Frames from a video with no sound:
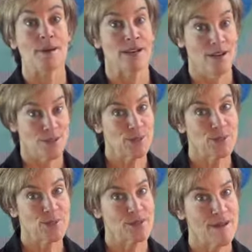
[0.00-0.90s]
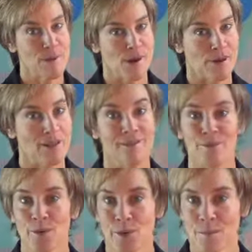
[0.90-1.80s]
but I also wrote that book
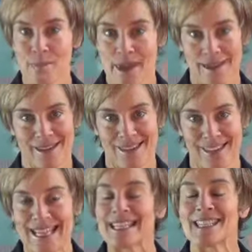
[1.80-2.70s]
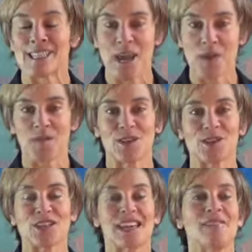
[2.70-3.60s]
for me.
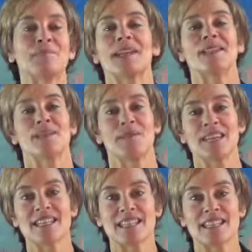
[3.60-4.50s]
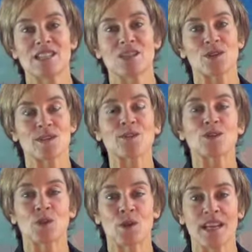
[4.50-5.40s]
Selfishly, I've been in the fitness industry for
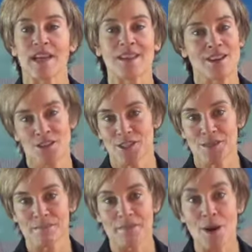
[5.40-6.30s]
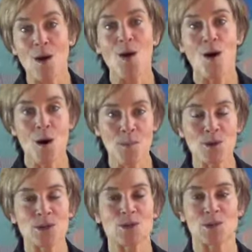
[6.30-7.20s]
twenty-eight years,
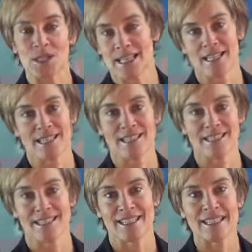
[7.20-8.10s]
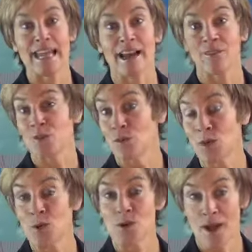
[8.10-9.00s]
almost three decades. I've
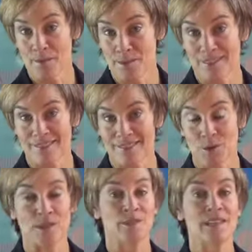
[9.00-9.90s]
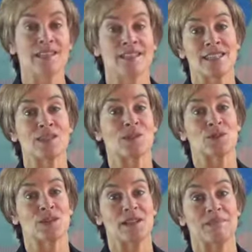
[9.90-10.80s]
grown up with the fitness
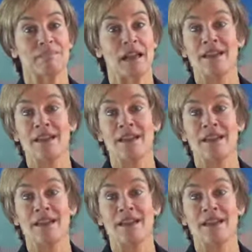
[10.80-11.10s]
industry.